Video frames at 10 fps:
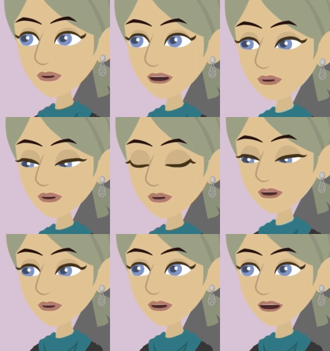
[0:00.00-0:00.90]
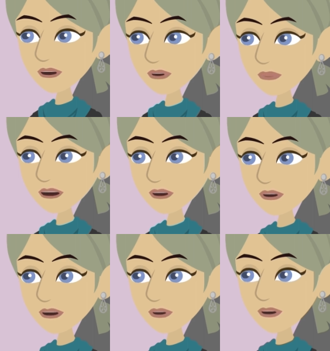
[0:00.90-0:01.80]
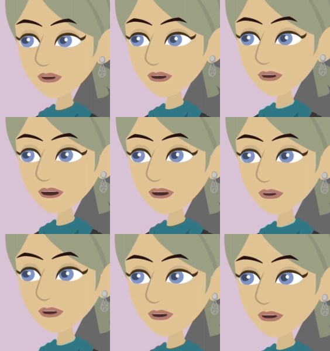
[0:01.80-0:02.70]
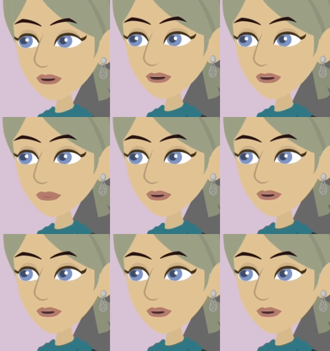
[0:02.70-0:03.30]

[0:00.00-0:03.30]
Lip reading: that becomes so much fun you think you're going to lose your mind?